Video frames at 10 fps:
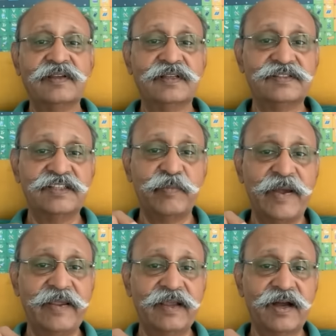He says,
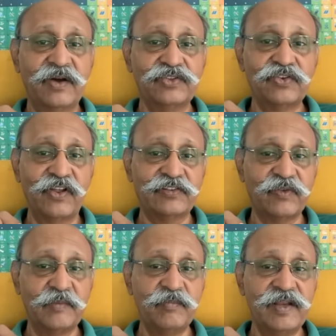buying a house lost
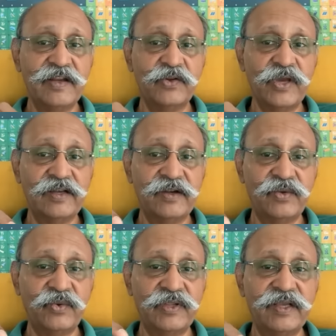1 million yuan in
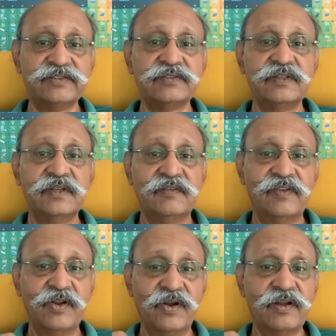2 years
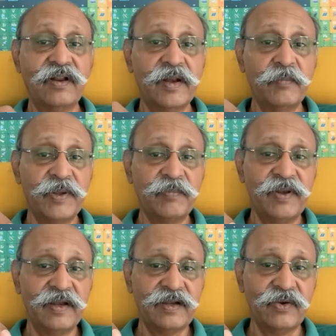when ordinary
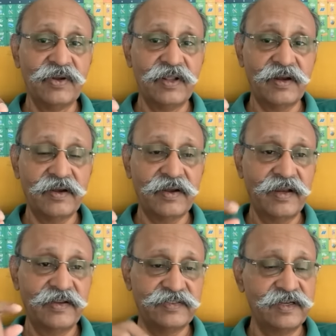people encounter a
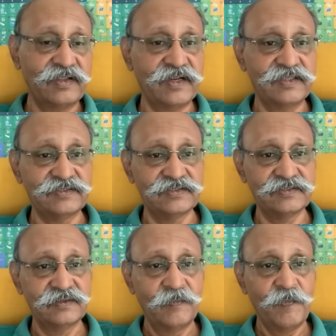real estate
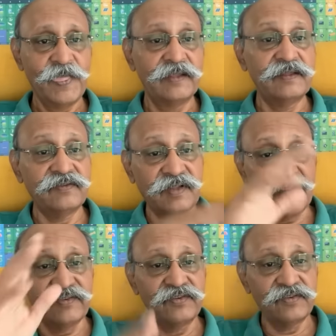crisis. And this
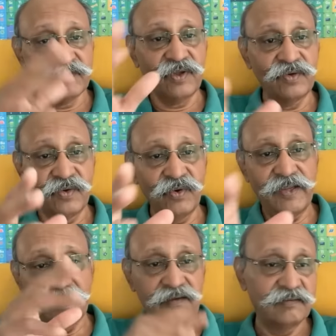crisis is
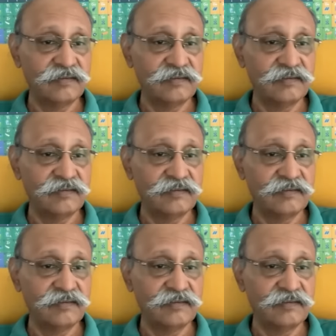ongoing.